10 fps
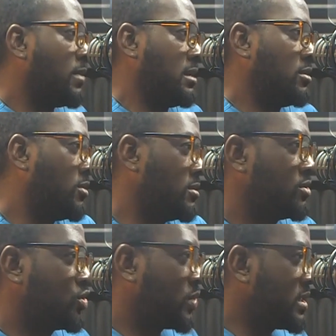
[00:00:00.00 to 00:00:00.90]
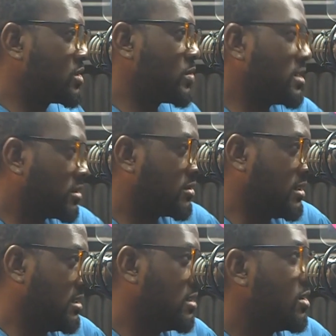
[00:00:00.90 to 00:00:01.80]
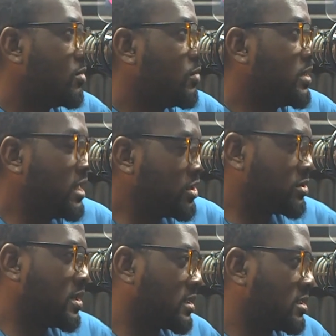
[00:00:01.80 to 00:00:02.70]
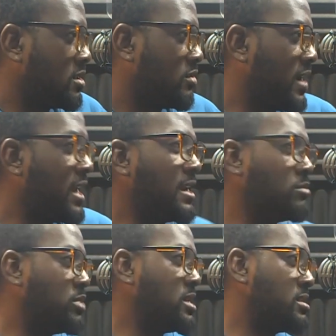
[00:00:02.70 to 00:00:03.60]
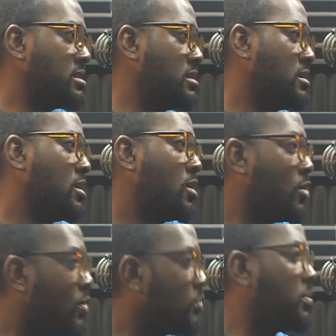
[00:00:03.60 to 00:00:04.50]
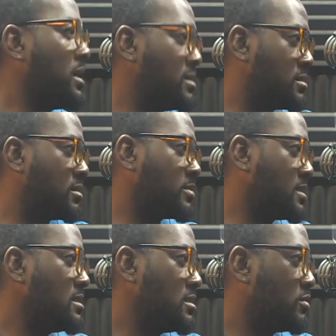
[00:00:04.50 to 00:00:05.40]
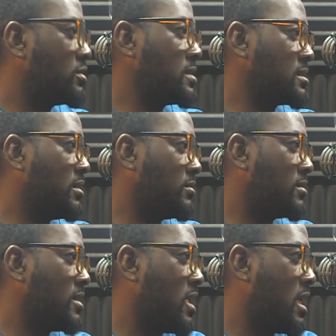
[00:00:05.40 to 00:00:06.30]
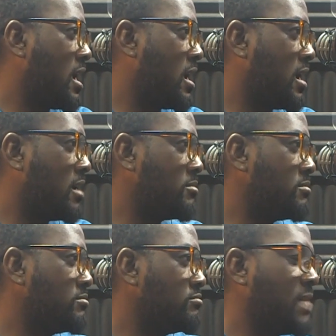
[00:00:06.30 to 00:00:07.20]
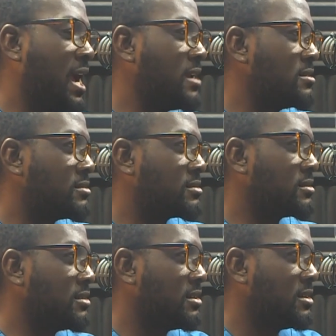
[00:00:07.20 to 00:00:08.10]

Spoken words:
by the horn. 2023. With the introduction of NNPC, who pays subsidies for us now? And